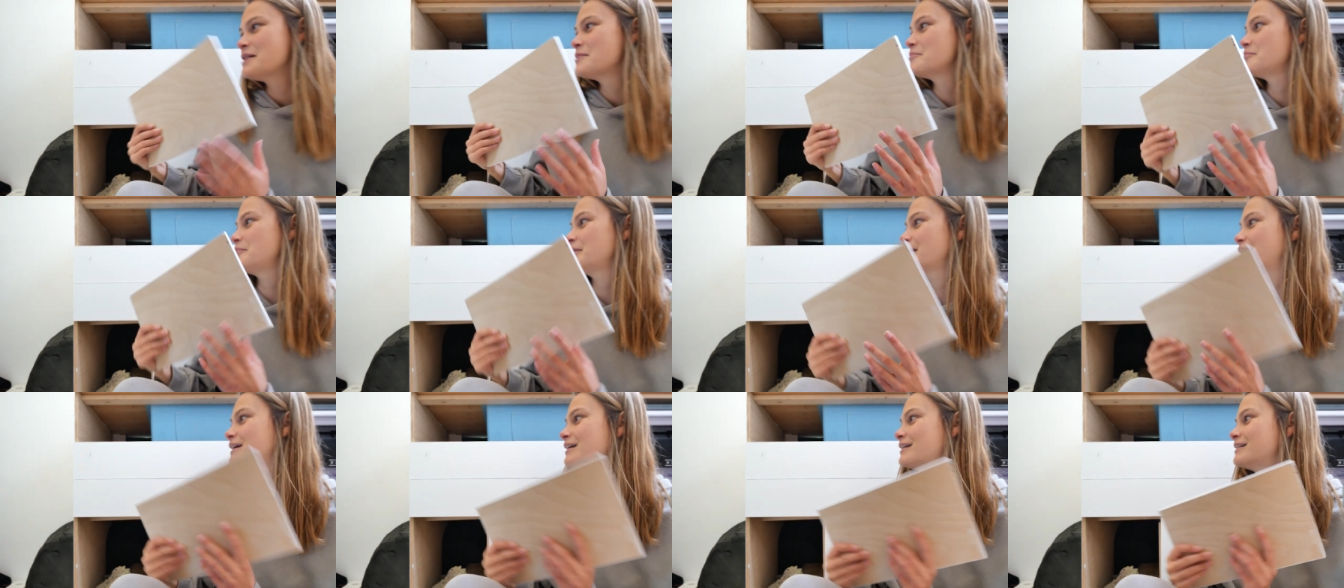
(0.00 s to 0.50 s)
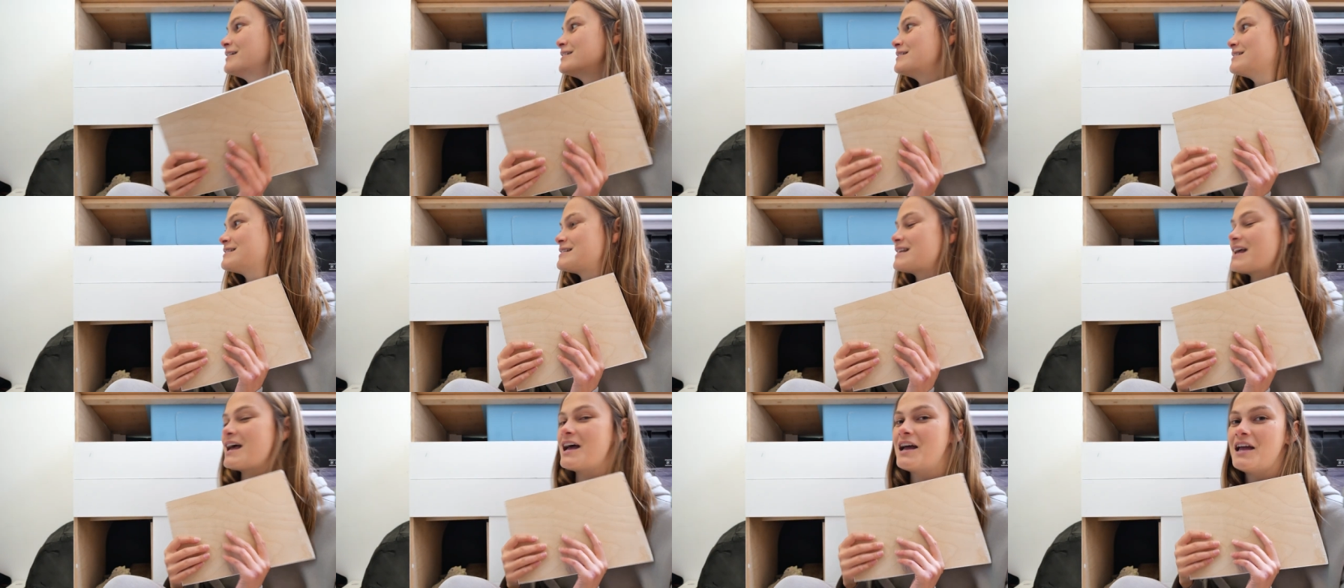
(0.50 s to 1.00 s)

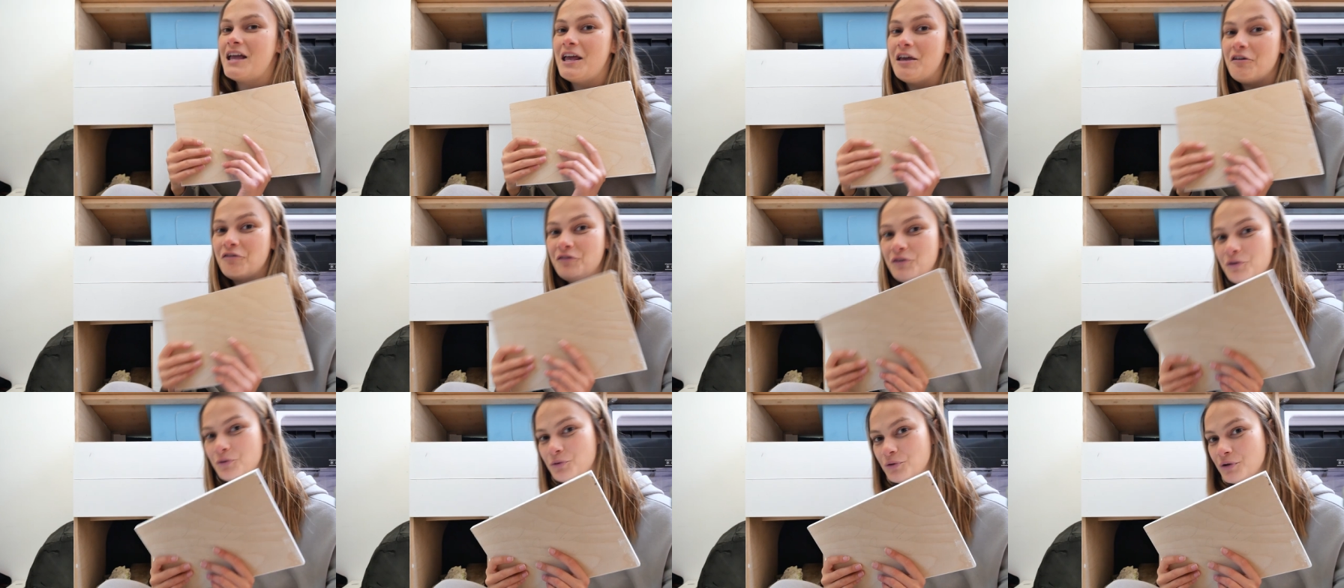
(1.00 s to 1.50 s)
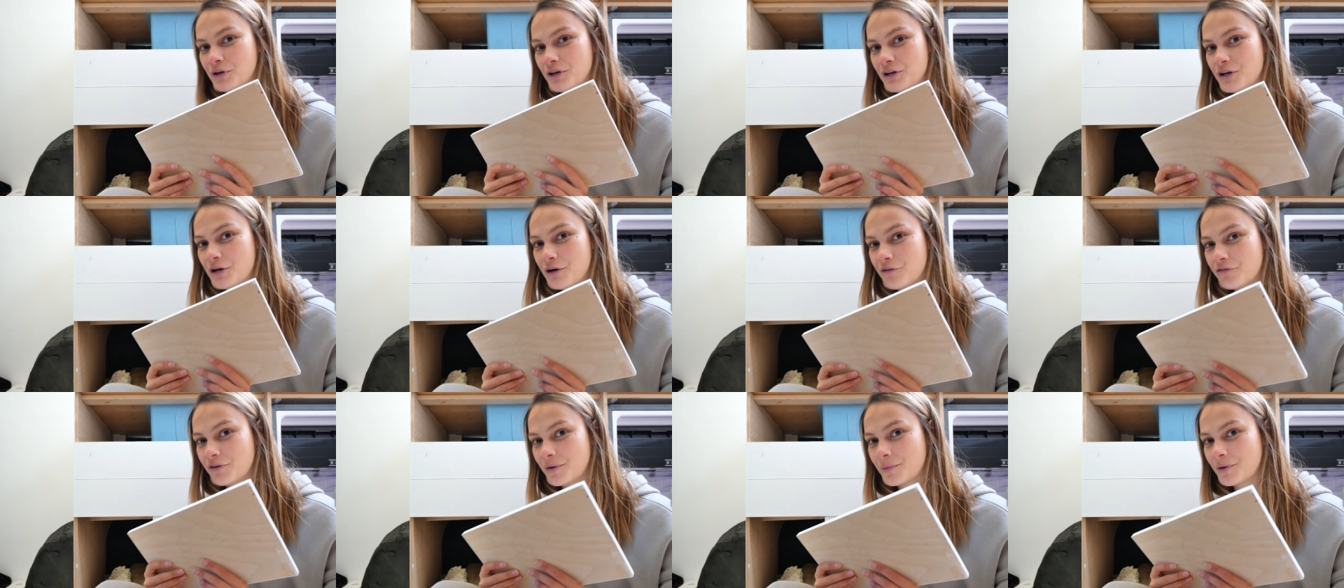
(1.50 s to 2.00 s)
because if you
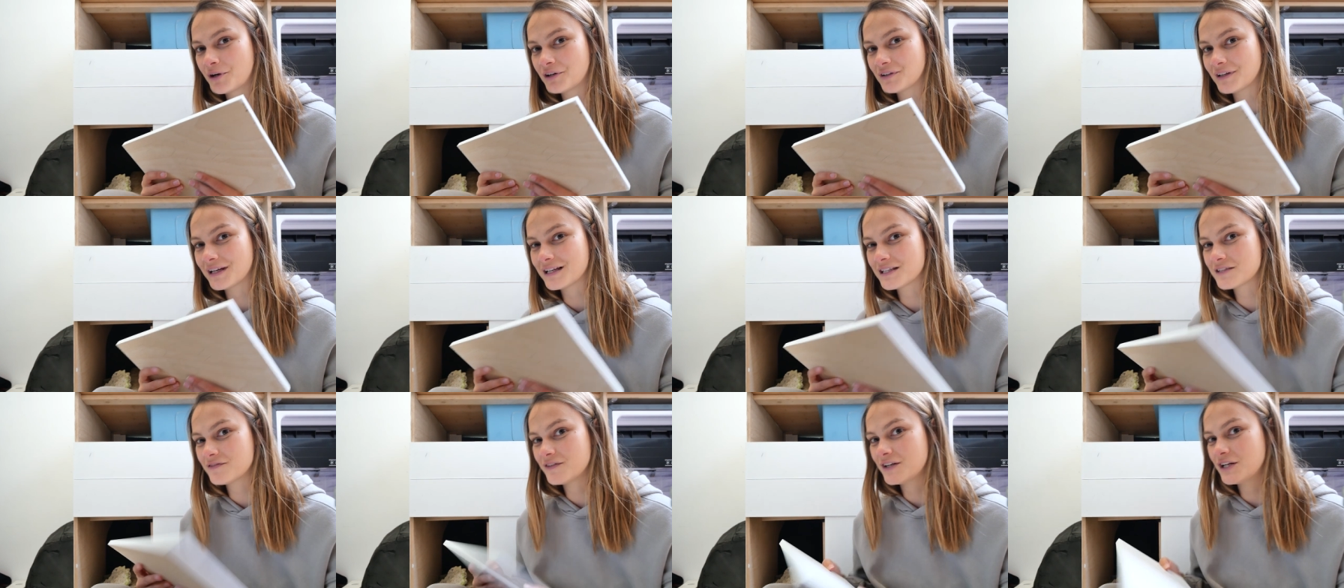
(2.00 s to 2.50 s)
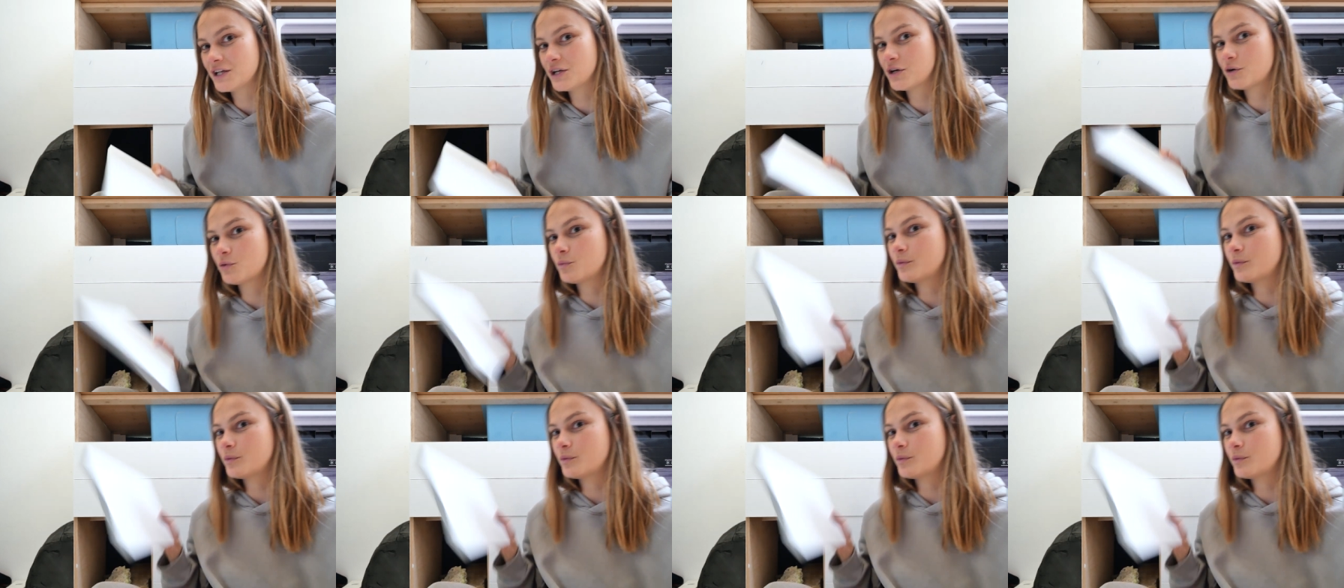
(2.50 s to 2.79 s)
know from our last video,